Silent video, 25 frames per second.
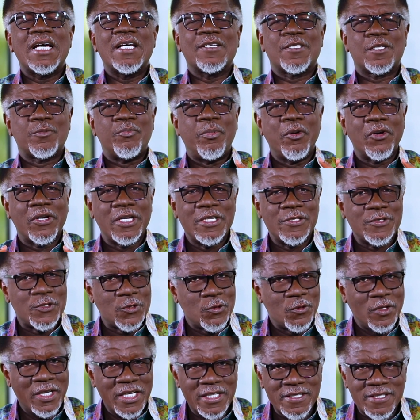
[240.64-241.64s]
has spoken
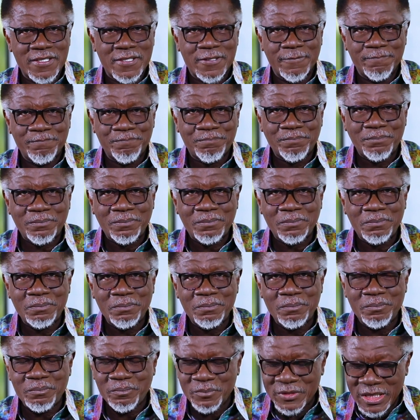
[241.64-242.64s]
to us,
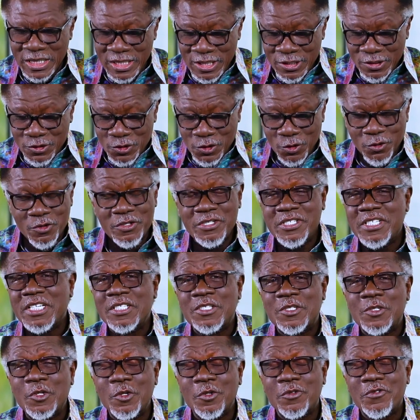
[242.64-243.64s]
don't
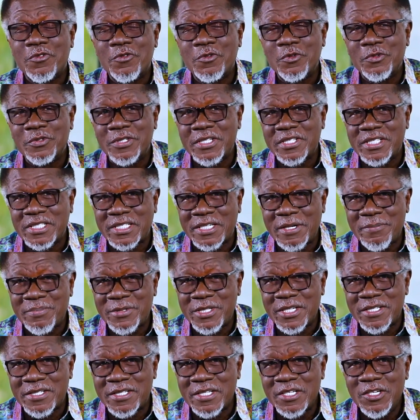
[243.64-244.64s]
just look through the
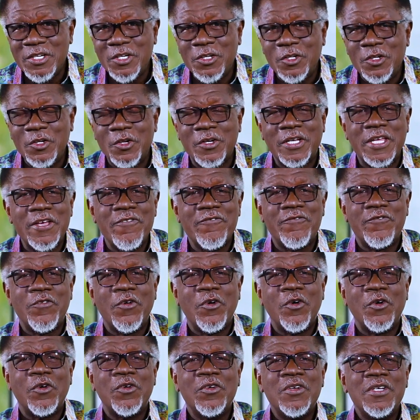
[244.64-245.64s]
scriptures looking
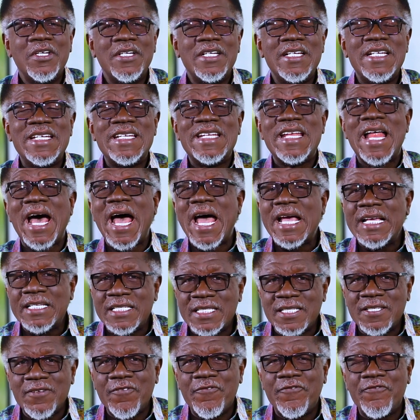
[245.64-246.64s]
for
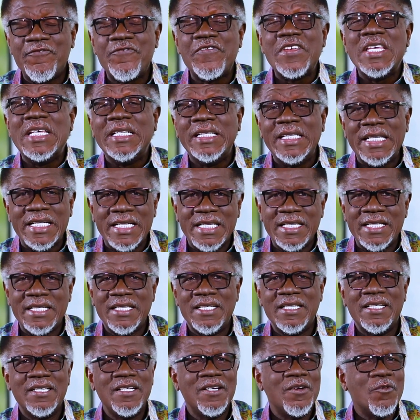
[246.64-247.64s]
nice,
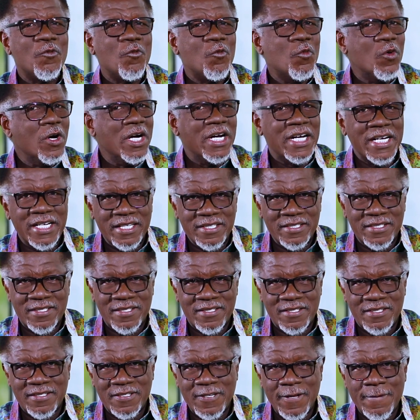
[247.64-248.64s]
feely
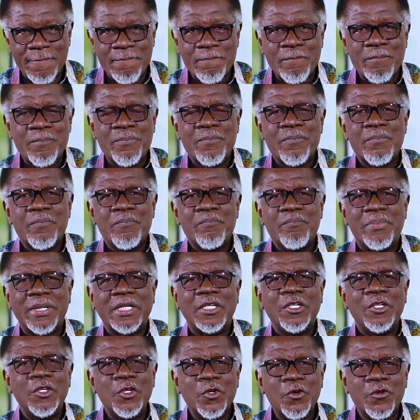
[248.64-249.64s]
words, but
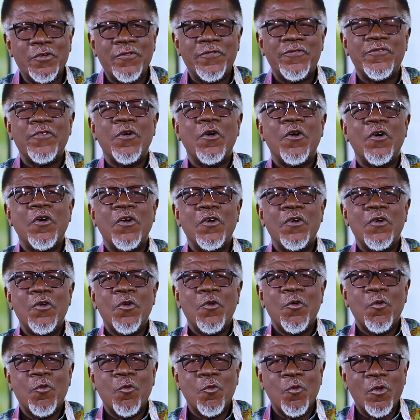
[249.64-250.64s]
look for
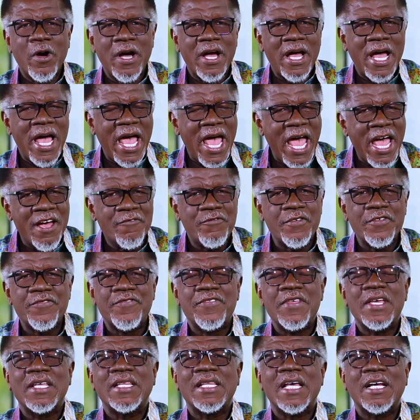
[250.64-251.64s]

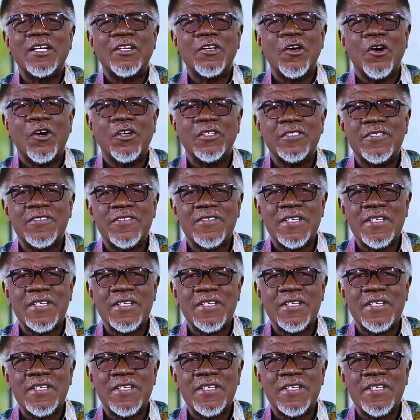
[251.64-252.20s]
everything that God